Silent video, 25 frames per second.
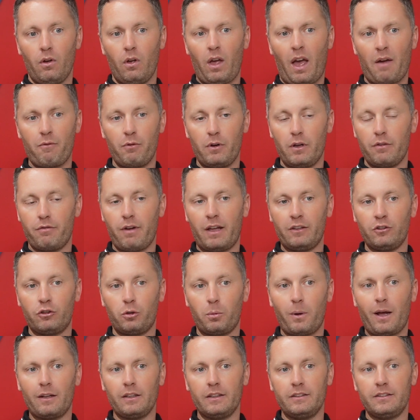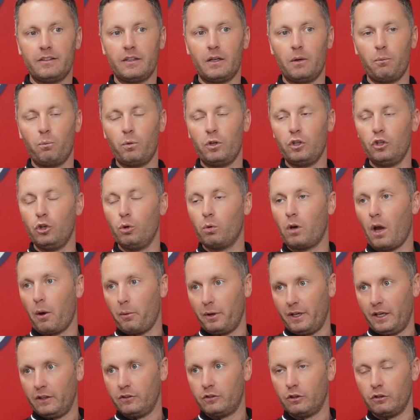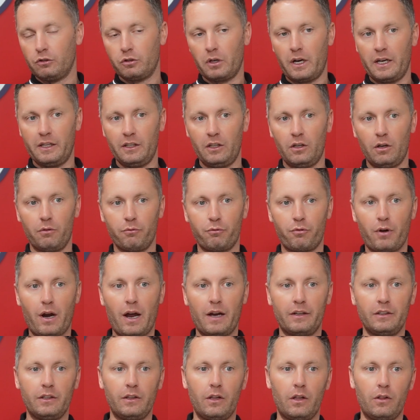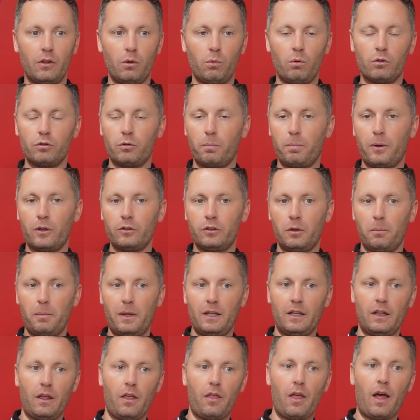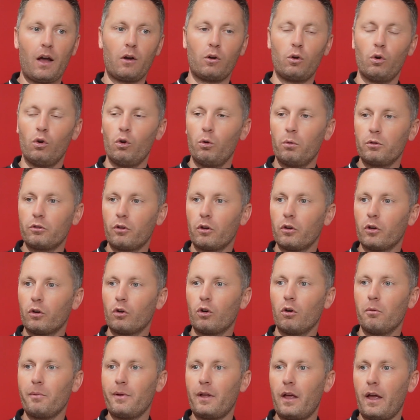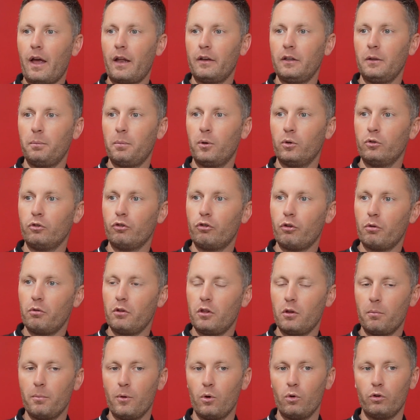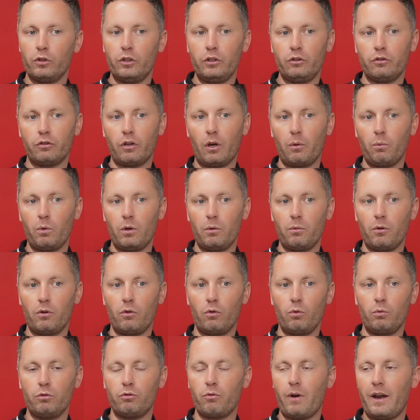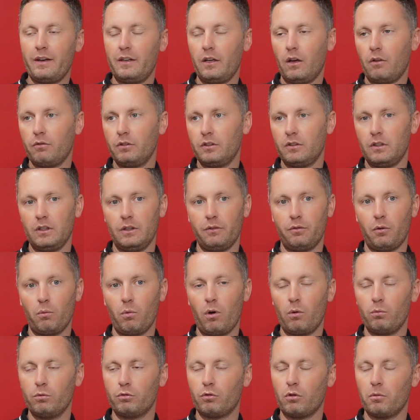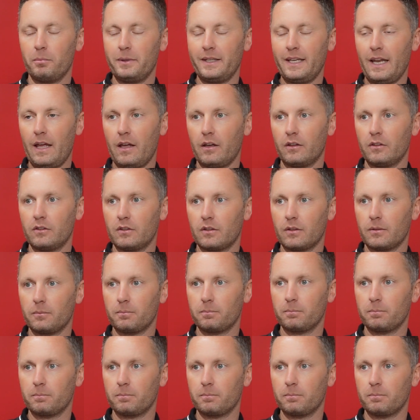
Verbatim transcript: every eventuality and we knew going into training on Friday that there was a possibility that call was going to come at any point during the morning so we were always ready obviously for what was coming next.